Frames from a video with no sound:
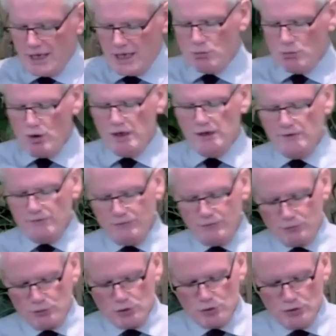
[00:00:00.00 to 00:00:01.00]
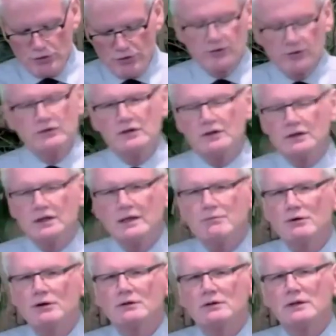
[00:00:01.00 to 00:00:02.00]
And what if Ruth
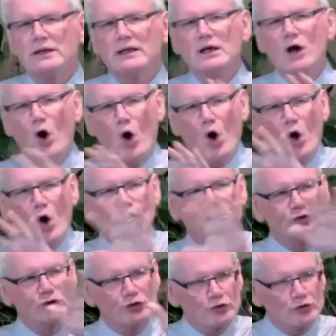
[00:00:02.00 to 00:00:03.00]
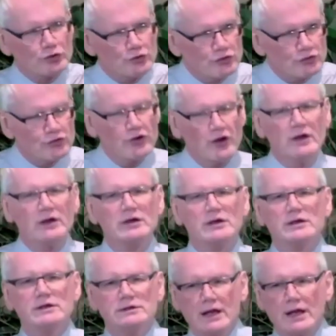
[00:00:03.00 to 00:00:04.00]
deliberately alters
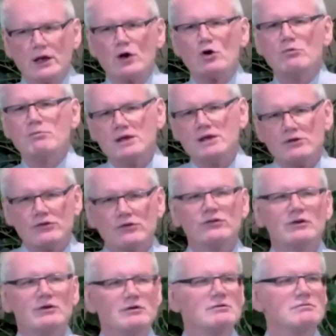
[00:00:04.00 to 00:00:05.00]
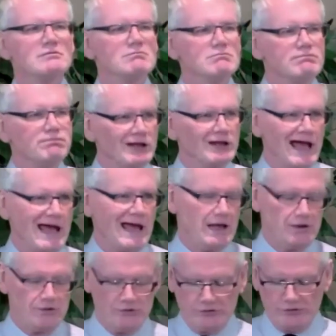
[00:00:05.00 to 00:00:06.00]
Naomi's
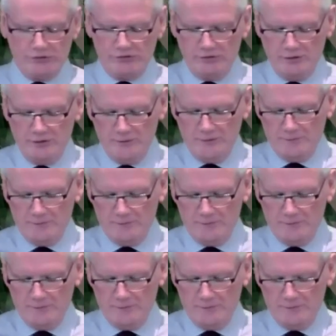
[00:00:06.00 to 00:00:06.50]
plans?